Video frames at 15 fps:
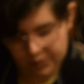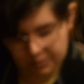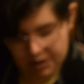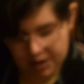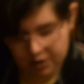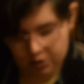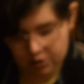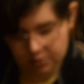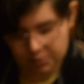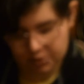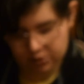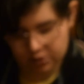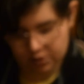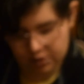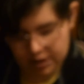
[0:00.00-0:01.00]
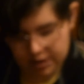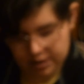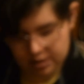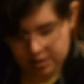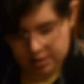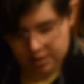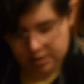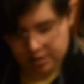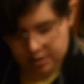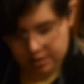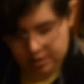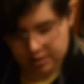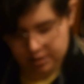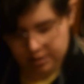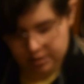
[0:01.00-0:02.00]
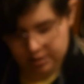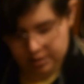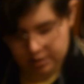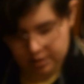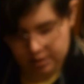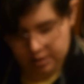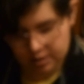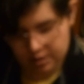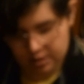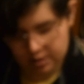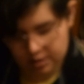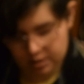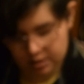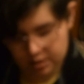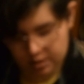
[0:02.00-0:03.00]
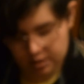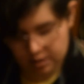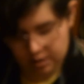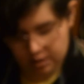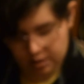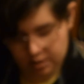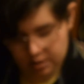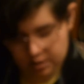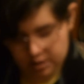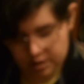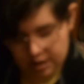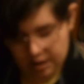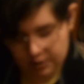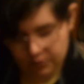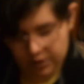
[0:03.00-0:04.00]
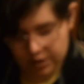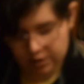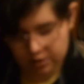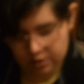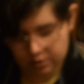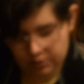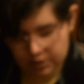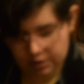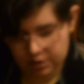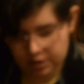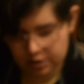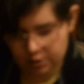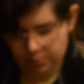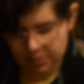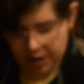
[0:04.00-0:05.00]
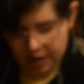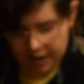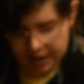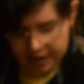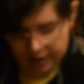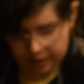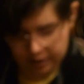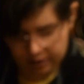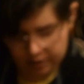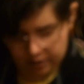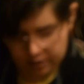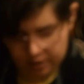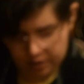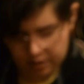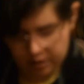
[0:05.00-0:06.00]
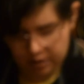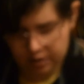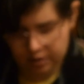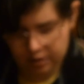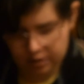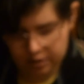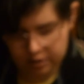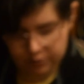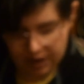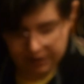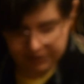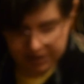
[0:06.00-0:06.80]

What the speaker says: Make horrible noises. Are you gonna say where is your ply? Do I have